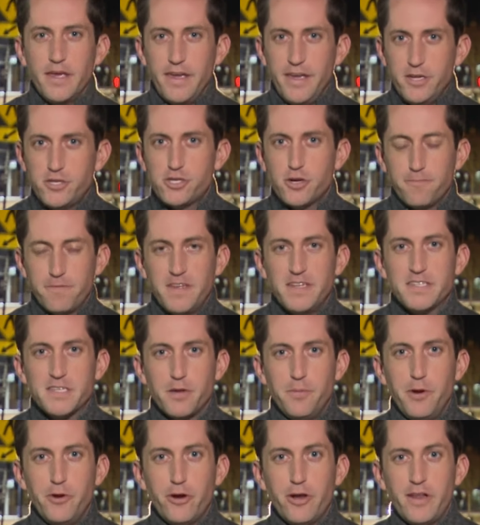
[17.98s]
Each of
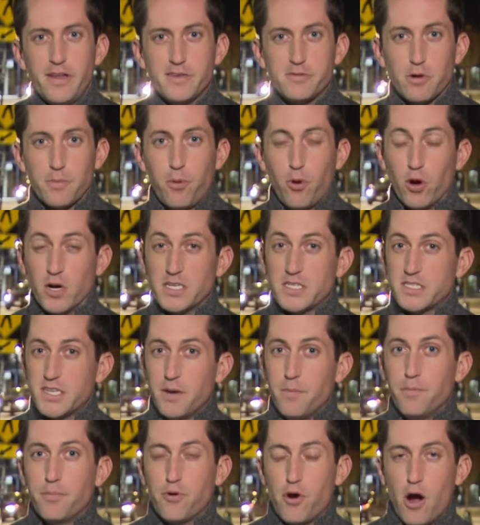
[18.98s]
these communities report
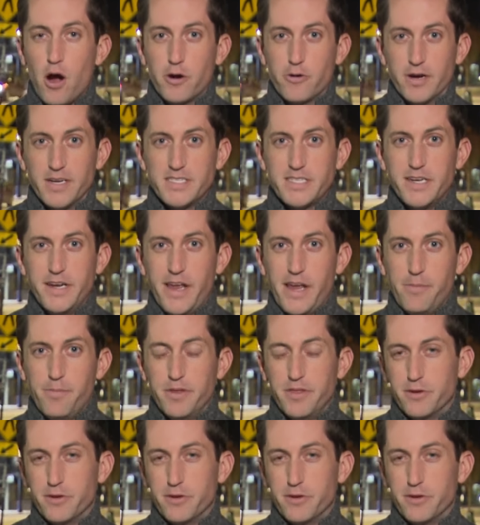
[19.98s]
some progress today,